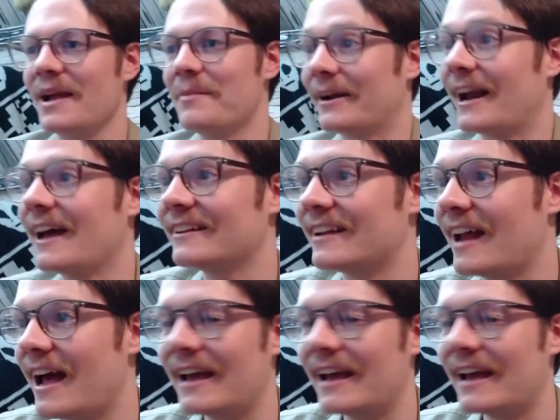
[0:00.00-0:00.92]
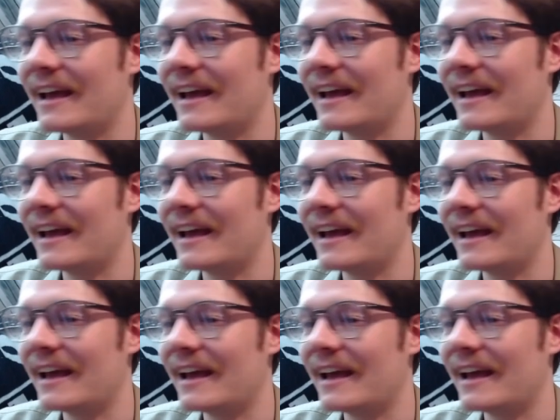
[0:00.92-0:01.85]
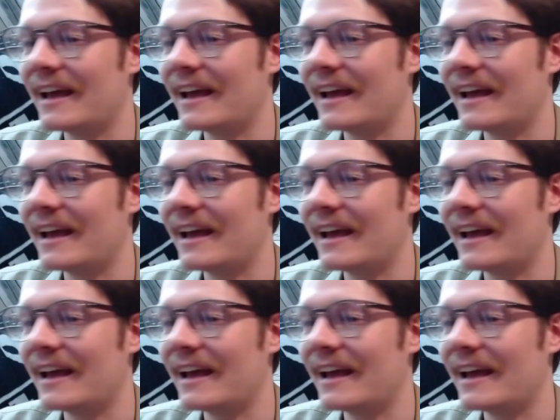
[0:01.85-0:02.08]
But not tonight. No.